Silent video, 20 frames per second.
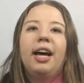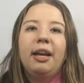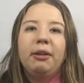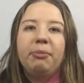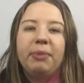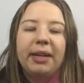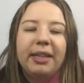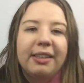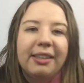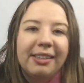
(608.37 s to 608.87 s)
I
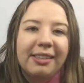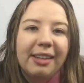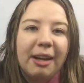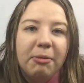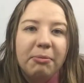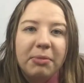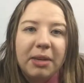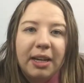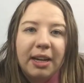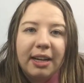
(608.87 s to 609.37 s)
picked this
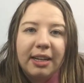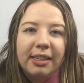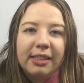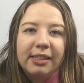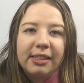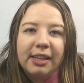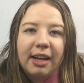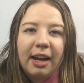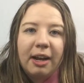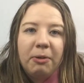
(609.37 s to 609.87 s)
up
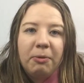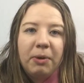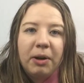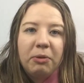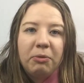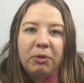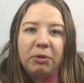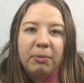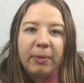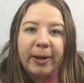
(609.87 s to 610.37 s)
because I
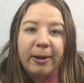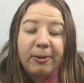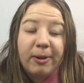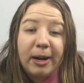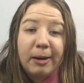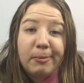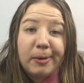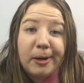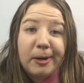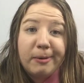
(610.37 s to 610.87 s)
went with my
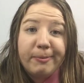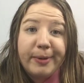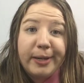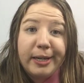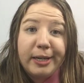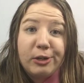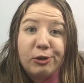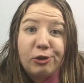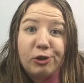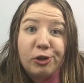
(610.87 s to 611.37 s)
grandmom
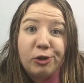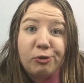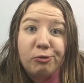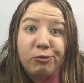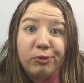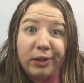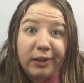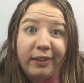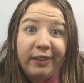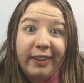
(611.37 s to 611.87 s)
and she
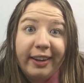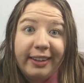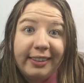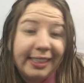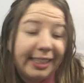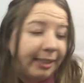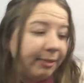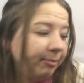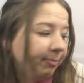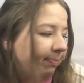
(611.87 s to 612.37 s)
really
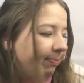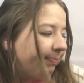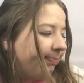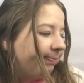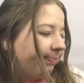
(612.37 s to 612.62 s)
liked it.